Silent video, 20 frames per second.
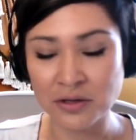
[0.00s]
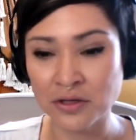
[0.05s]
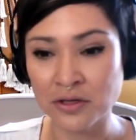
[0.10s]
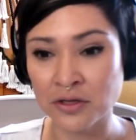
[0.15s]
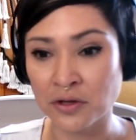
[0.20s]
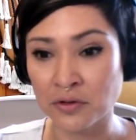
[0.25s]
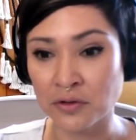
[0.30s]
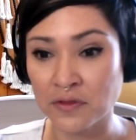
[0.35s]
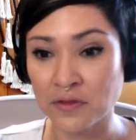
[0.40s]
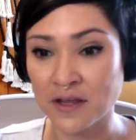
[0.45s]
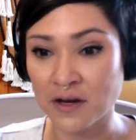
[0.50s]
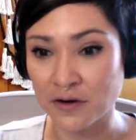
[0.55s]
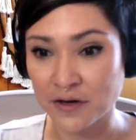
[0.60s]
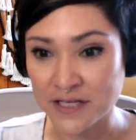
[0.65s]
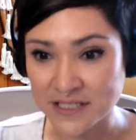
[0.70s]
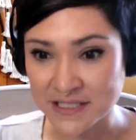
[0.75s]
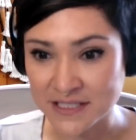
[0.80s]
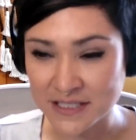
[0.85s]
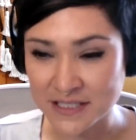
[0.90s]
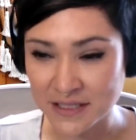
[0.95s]
there
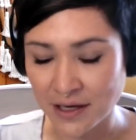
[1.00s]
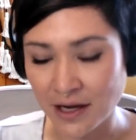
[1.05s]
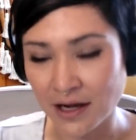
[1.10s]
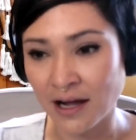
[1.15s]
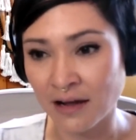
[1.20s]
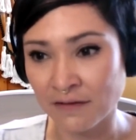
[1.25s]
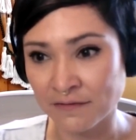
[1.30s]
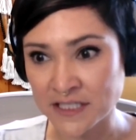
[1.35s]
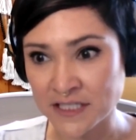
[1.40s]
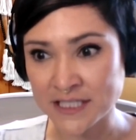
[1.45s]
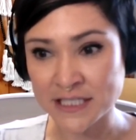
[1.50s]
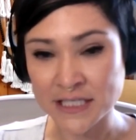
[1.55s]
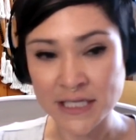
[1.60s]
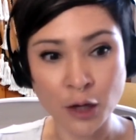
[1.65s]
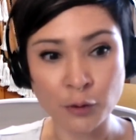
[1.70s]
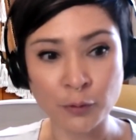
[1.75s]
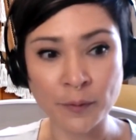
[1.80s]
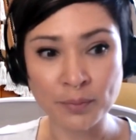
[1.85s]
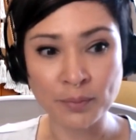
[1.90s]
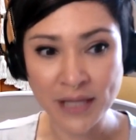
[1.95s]
is obviously
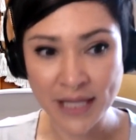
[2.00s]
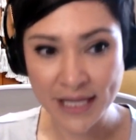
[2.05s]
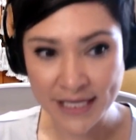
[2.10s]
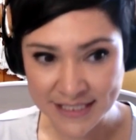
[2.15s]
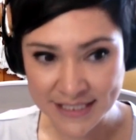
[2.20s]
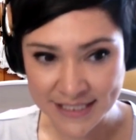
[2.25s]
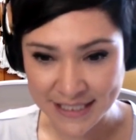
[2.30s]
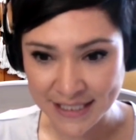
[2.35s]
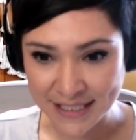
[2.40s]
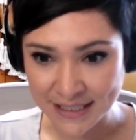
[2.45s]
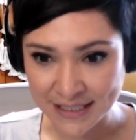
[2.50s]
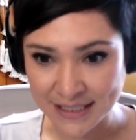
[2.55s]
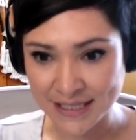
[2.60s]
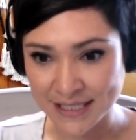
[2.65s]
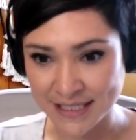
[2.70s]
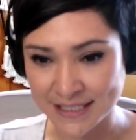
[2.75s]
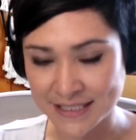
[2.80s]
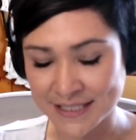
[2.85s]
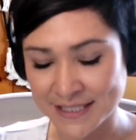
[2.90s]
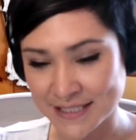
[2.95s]
not replacing
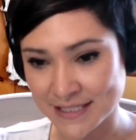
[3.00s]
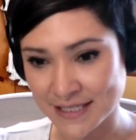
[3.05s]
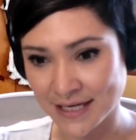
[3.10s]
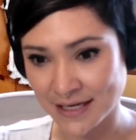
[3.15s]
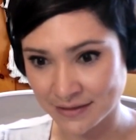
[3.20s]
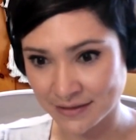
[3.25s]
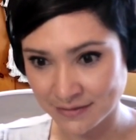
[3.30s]
these